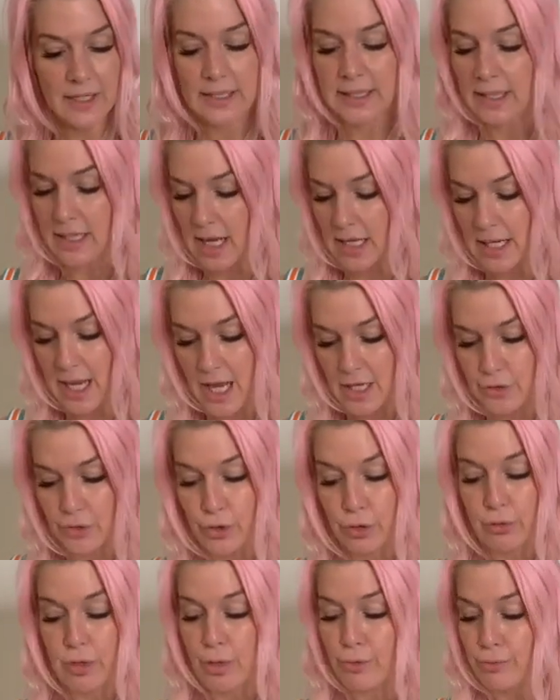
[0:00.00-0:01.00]
It's gonna
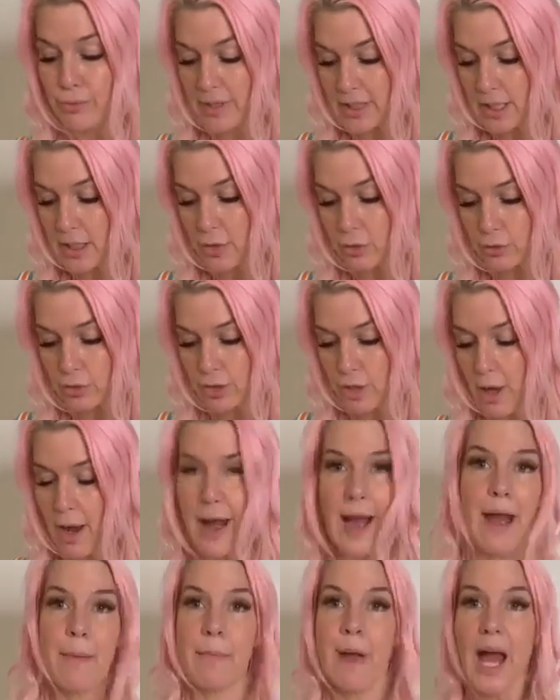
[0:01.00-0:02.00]
last you a really long
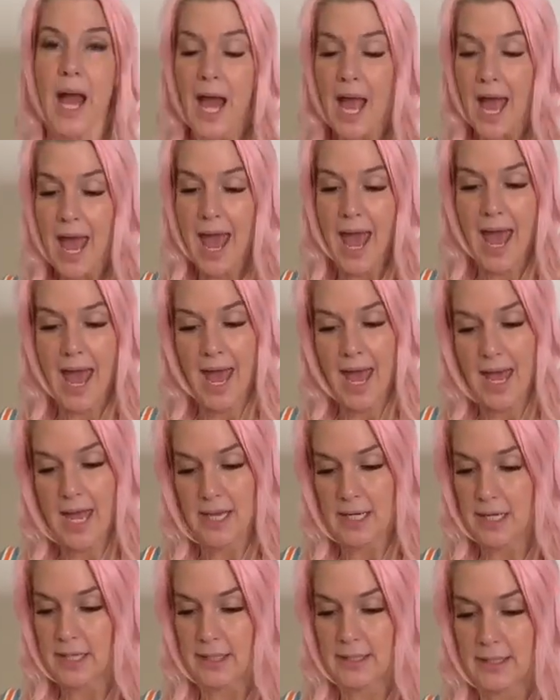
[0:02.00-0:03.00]
time,
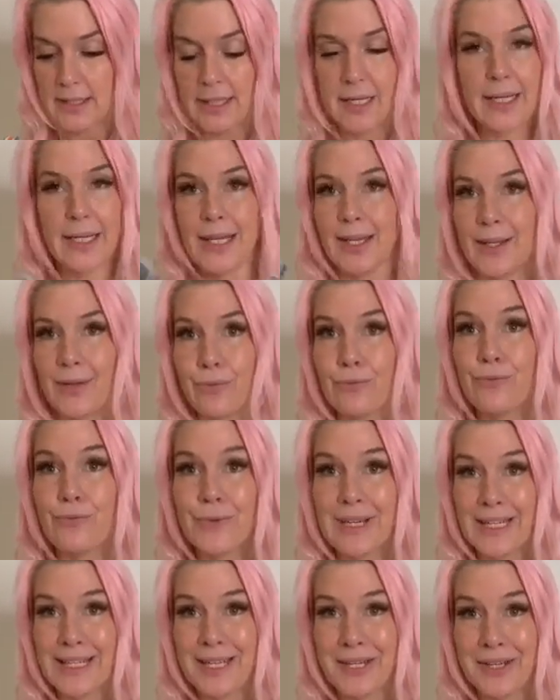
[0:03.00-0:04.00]
and
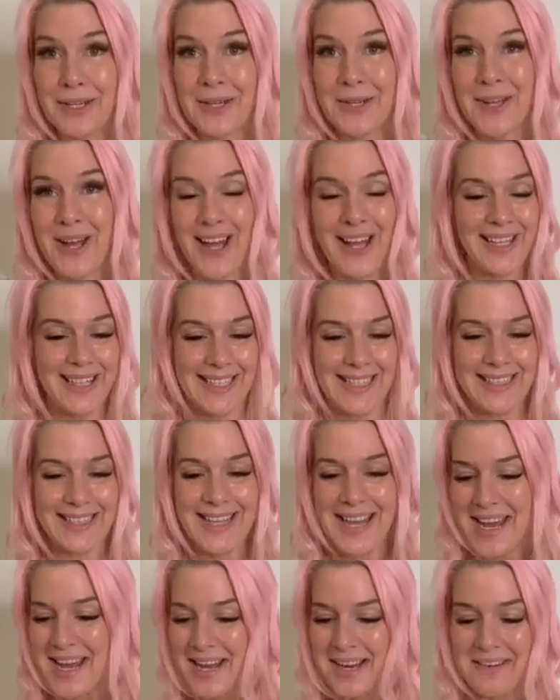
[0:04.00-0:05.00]
really cute colors,
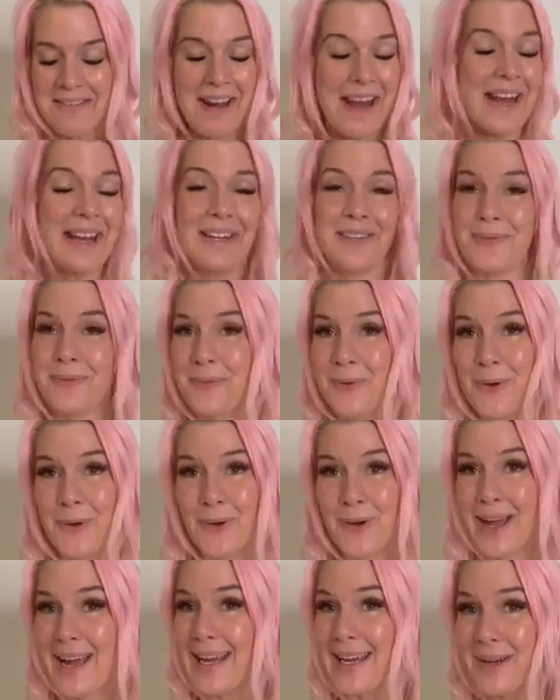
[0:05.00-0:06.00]
great
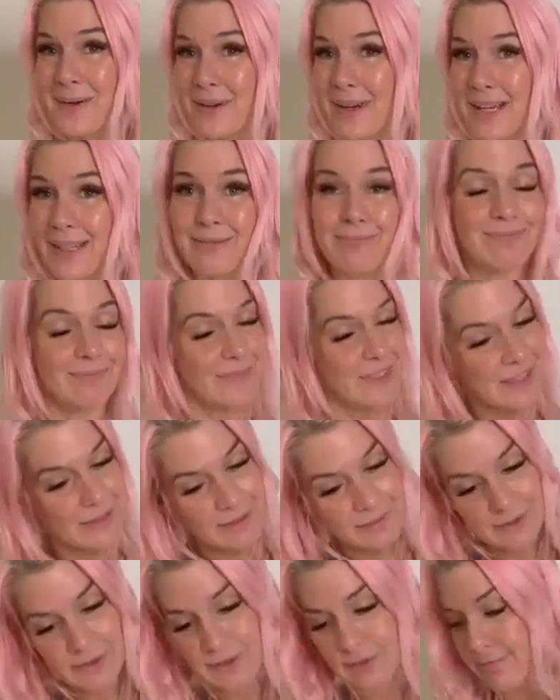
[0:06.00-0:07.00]
for anyone,
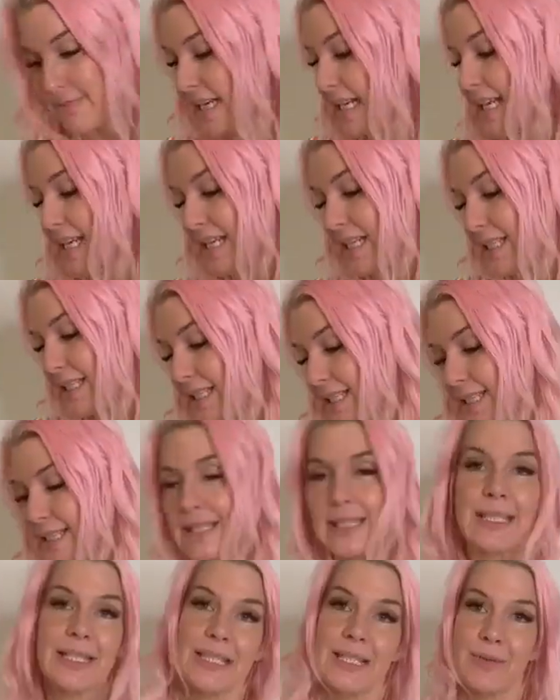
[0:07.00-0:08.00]
beginners,
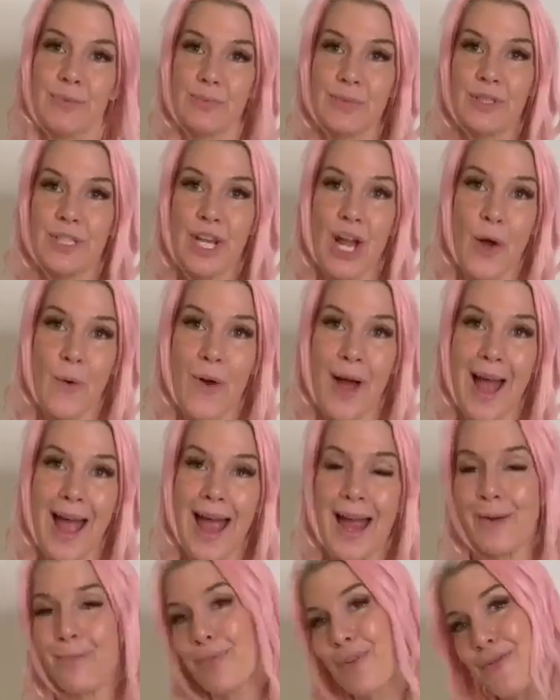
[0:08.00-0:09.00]

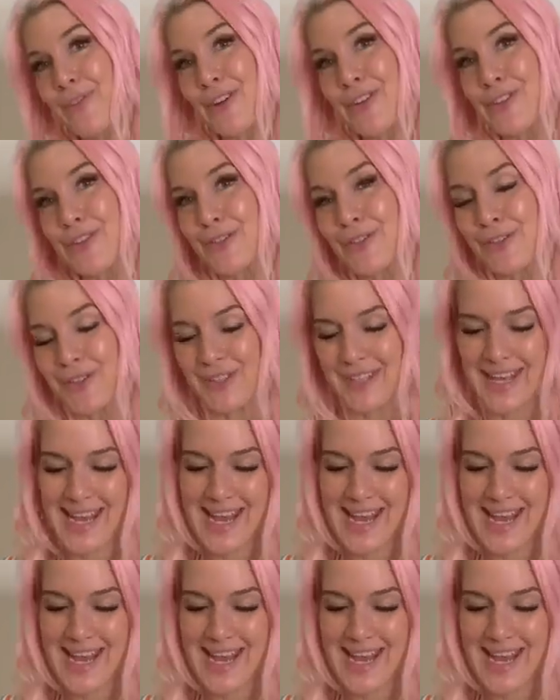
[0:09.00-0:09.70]
DIY, professional,